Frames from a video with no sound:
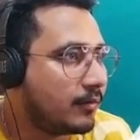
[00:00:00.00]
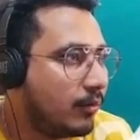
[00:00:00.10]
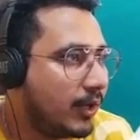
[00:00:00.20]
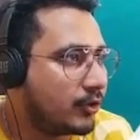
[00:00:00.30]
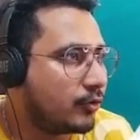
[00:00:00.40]

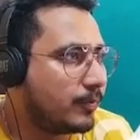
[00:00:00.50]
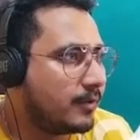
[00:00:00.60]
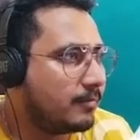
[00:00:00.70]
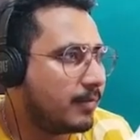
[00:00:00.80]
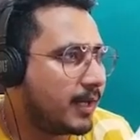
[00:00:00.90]
What do you
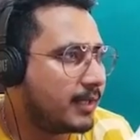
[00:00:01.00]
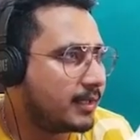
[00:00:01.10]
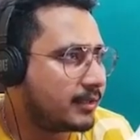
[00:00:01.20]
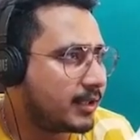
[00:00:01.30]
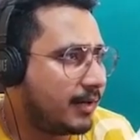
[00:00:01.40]
mean by the
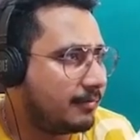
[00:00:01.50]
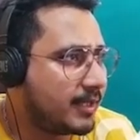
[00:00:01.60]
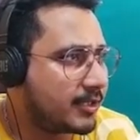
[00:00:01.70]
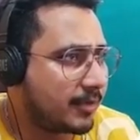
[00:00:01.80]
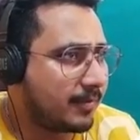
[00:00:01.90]
term
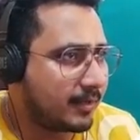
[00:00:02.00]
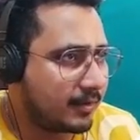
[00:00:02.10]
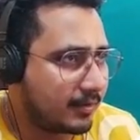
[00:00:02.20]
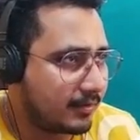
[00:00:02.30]
measurement?